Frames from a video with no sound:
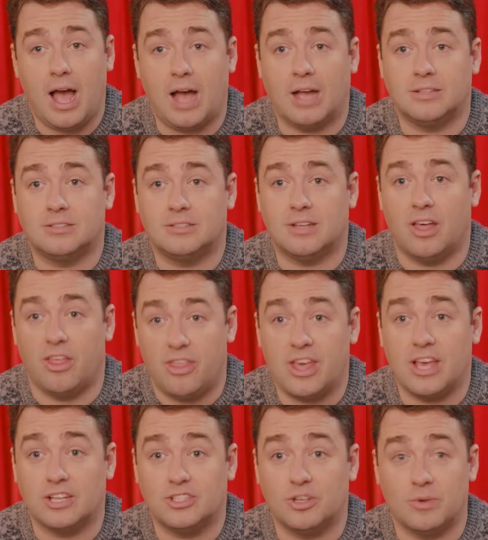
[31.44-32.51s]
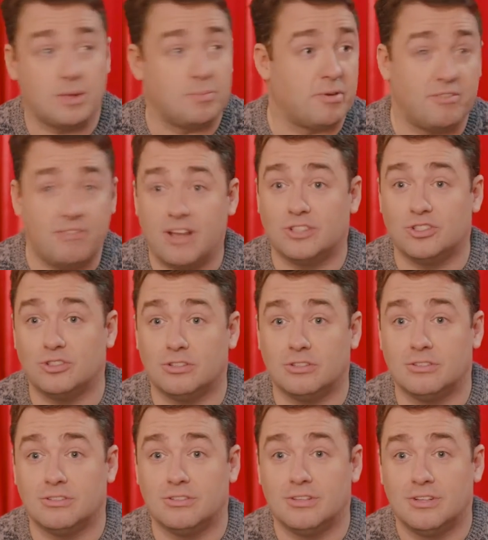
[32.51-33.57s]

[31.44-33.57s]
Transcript: at a theatre with a professional